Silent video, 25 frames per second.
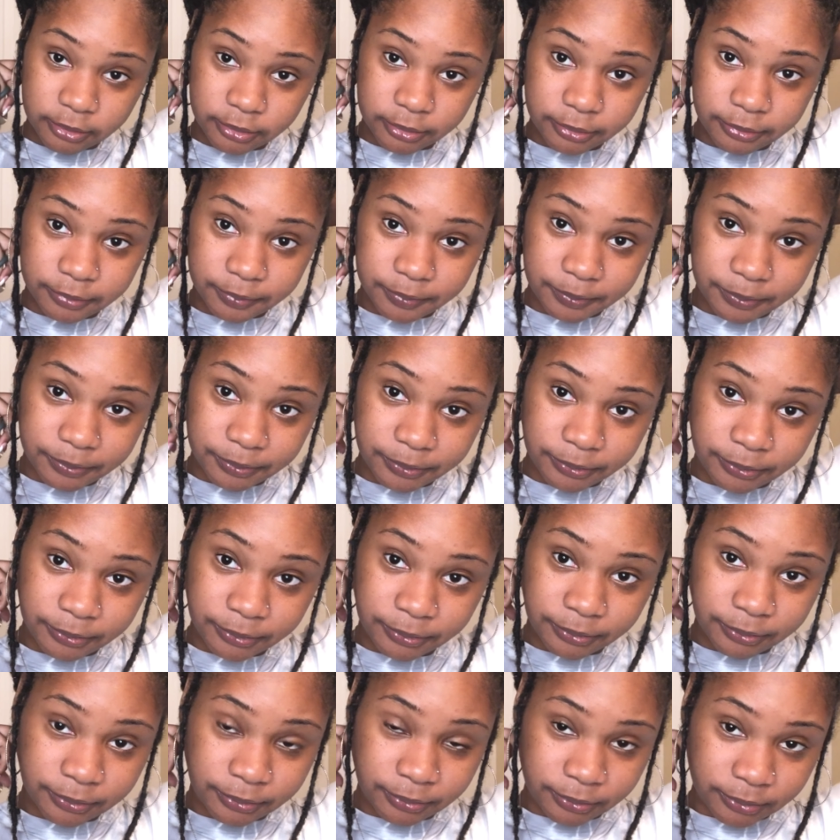
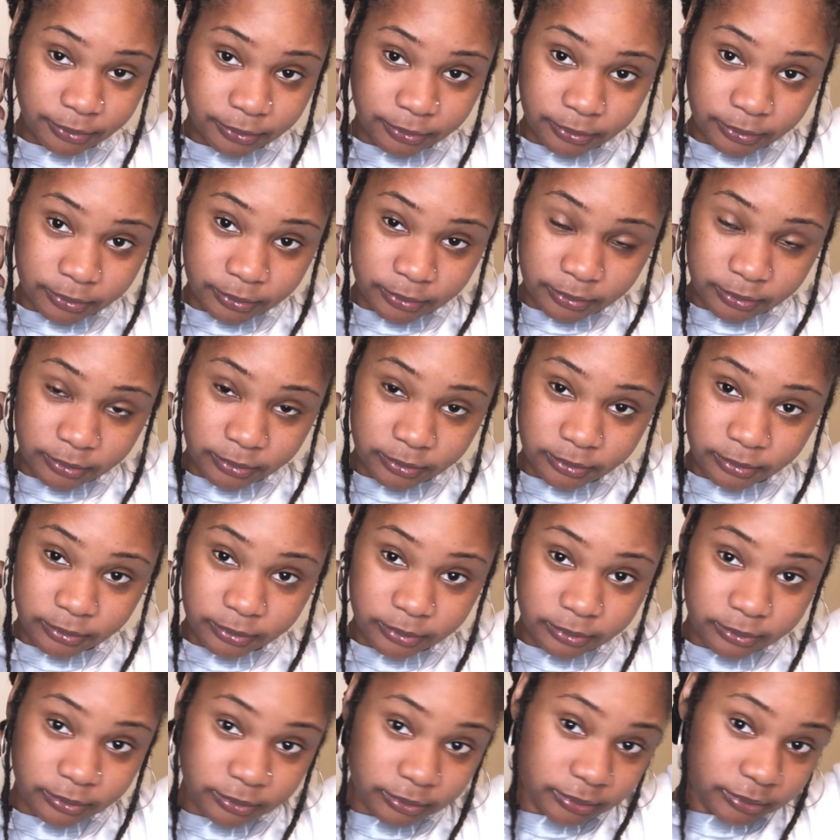
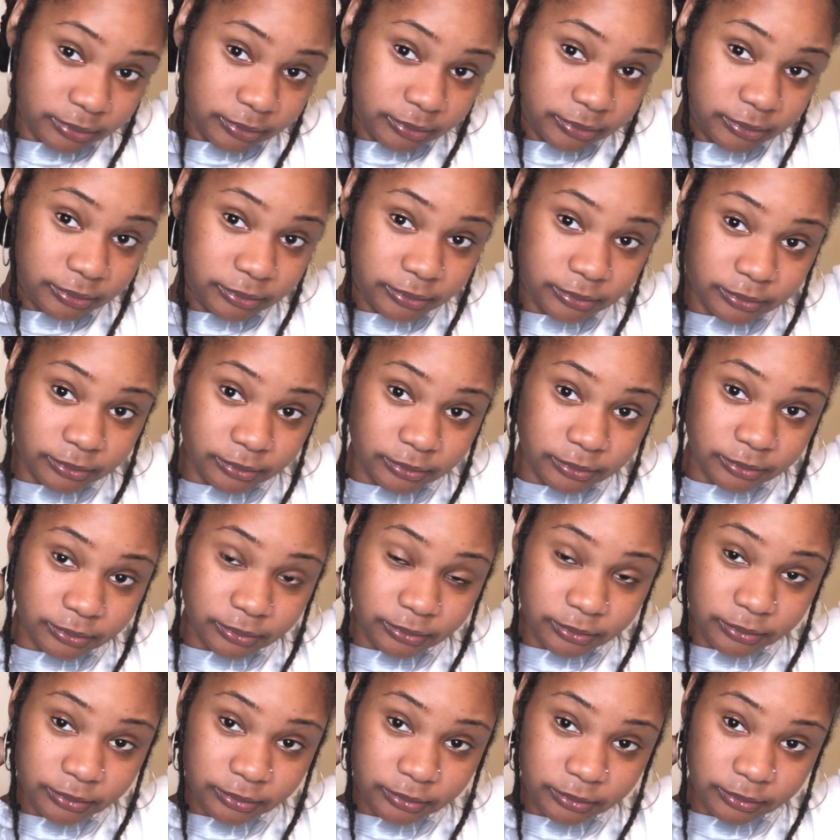
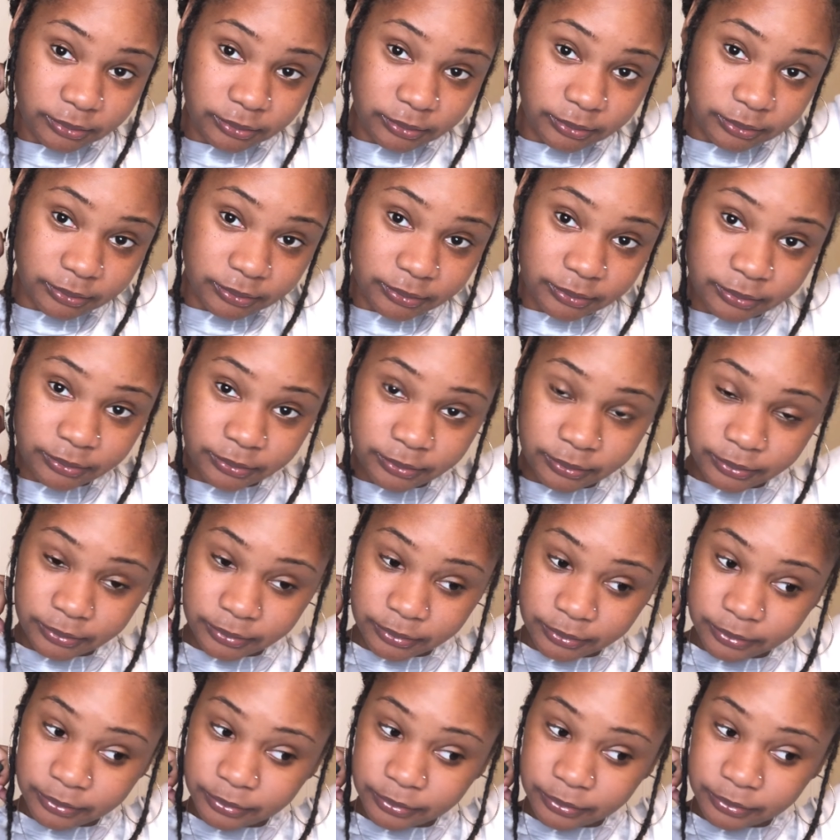Nobody speaks.